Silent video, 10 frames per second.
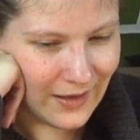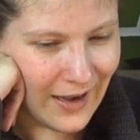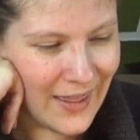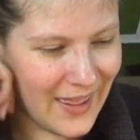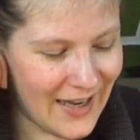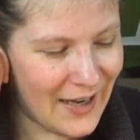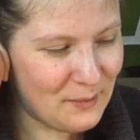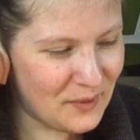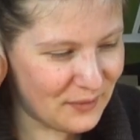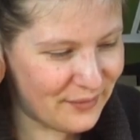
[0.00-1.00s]
I think
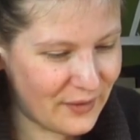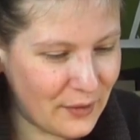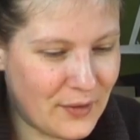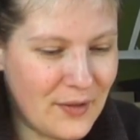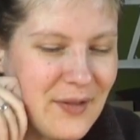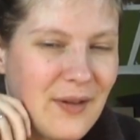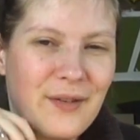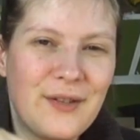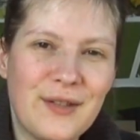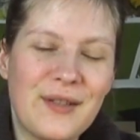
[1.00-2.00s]
I will focus
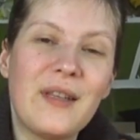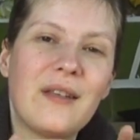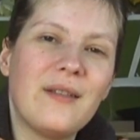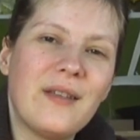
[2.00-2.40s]
on just